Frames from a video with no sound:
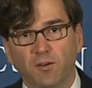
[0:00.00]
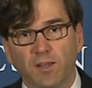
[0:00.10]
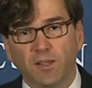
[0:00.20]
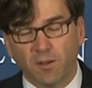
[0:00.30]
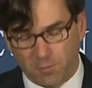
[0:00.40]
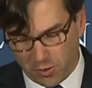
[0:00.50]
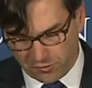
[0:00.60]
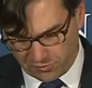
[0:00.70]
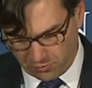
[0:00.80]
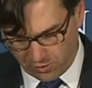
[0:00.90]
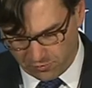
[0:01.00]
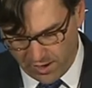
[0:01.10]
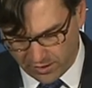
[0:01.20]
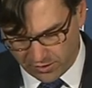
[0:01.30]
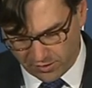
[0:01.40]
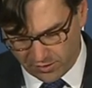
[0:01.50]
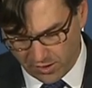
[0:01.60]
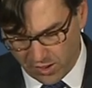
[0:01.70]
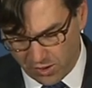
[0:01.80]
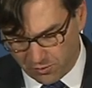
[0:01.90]
in the post-war record,
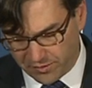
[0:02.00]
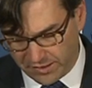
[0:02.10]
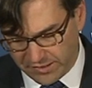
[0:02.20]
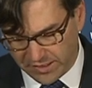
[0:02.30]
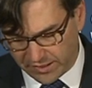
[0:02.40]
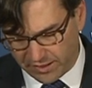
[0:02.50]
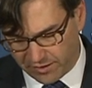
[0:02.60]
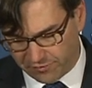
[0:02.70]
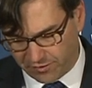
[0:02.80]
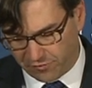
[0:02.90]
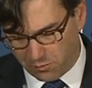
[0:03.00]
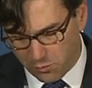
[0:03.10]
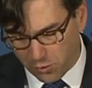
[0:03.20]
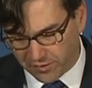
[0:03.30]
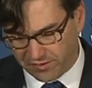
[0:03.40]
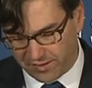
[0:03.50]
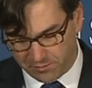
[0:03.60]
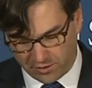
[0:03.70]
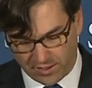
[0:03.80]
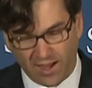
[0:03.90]
was indicative of a more
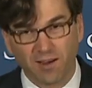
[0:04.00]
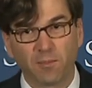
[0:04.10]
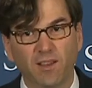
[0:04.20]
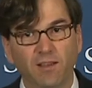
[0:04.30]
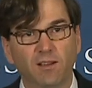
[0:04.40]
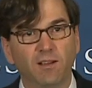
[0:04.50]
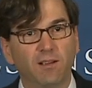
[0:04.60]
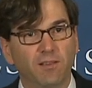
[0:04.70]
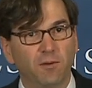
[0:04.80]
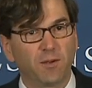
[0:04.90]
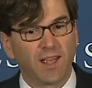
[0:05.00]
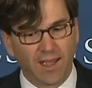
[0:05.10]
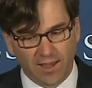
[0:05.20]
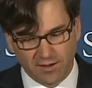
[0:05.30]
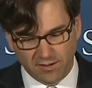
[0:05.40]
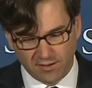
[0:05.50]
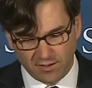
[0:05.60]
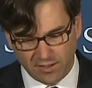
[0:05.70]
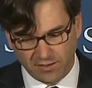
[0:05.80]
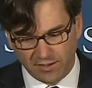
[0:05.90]
stable economy than we had
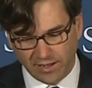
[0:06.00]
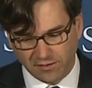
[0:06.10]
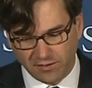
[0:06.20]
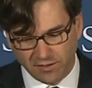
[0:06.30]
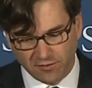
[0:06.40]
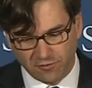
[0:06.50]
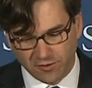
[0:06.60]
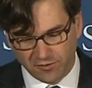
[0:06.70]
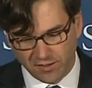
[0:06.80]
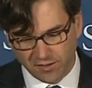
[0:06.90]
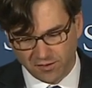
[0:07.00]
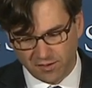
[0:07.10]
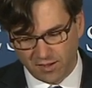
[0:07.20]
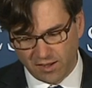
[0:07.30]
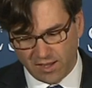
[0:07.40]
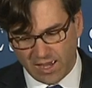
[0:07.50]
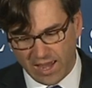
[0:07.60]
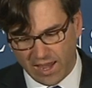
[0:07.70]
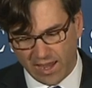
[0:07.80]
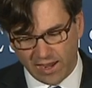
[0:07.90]
in the 1950s
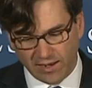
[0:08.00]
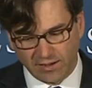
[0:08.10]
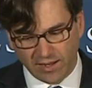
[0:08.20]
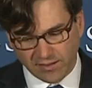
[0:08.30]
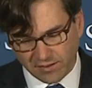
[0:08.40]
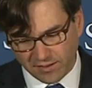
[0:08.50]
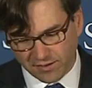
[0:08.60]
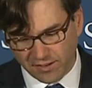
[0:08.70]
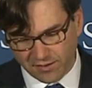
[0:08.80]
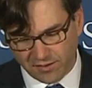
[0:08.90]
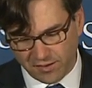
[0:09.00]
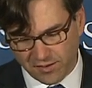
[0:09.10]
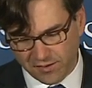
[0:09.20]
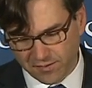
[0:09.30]
and 1960s.